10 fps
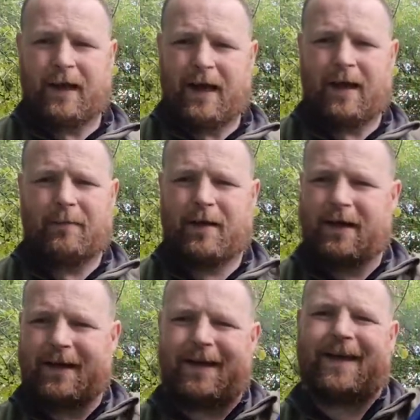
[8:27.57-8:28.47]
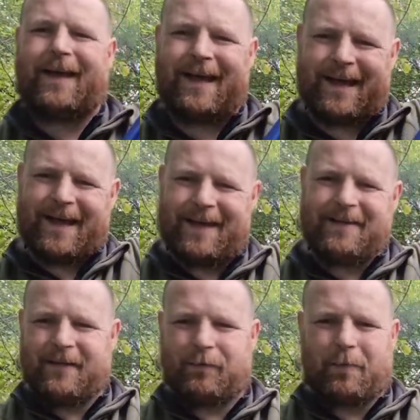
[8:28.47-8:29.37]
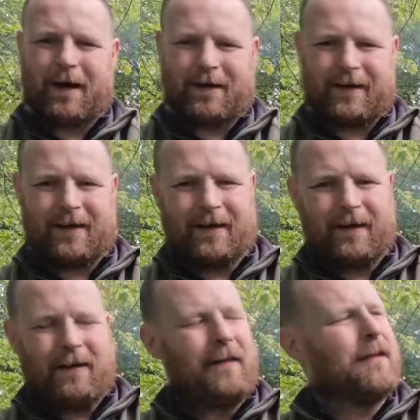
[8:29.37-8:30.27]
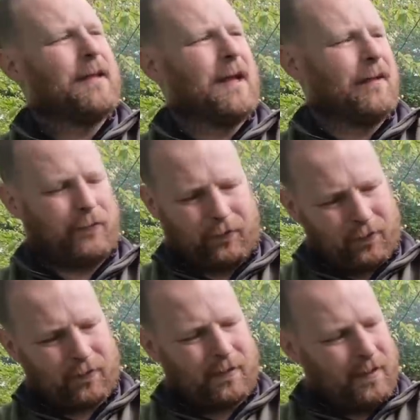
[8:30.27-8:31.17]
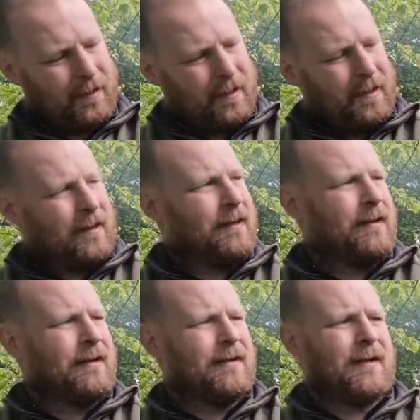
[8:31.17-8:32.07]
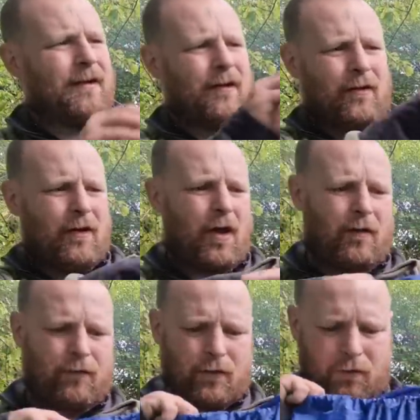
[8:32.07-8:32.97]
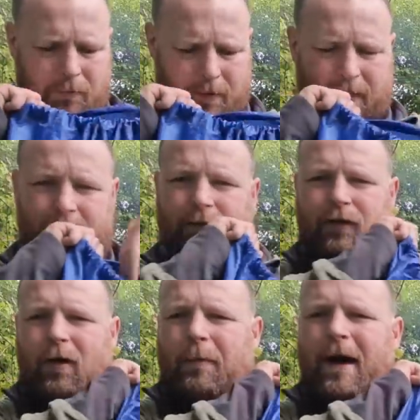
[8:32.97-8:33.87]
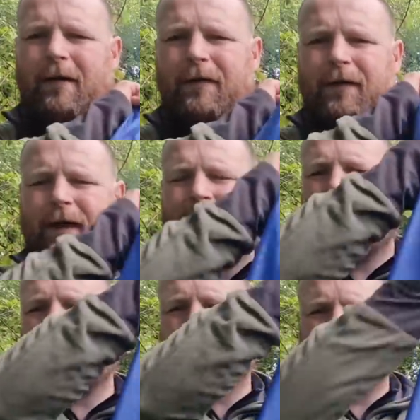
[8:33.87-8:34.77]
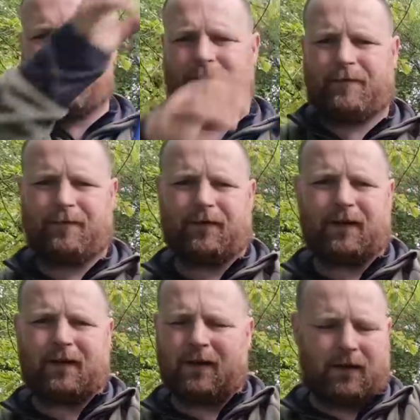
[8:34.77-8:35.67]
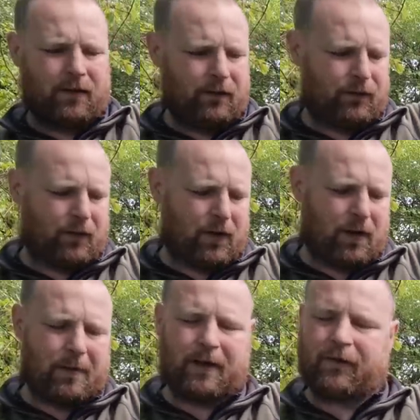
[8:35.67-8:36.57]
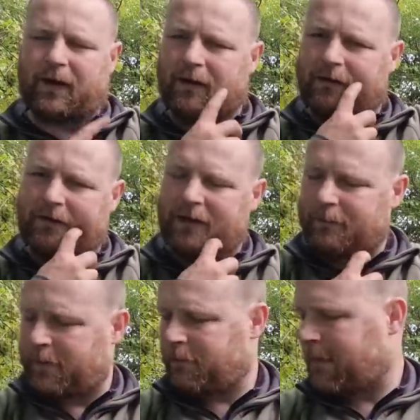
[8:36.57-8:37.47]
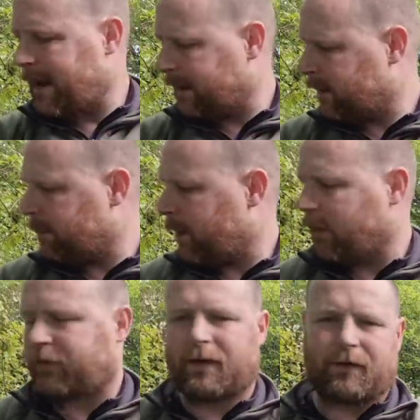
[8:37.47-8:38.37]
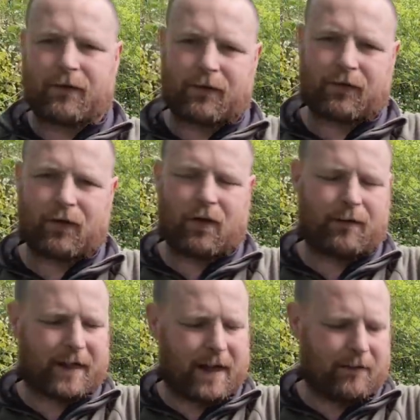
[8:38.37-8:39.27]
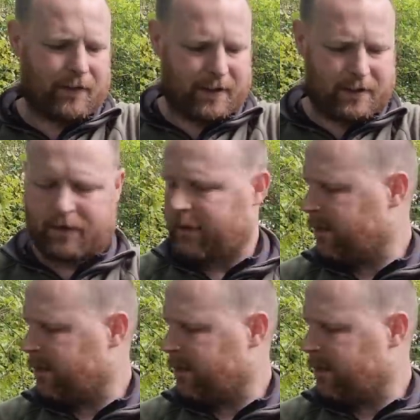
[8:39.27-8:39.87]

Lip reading: came in this bag, the Yellowstone. A lot of room in the top half of it here. So I managed to get the sleeping bag, the boxes, the stove I carried in,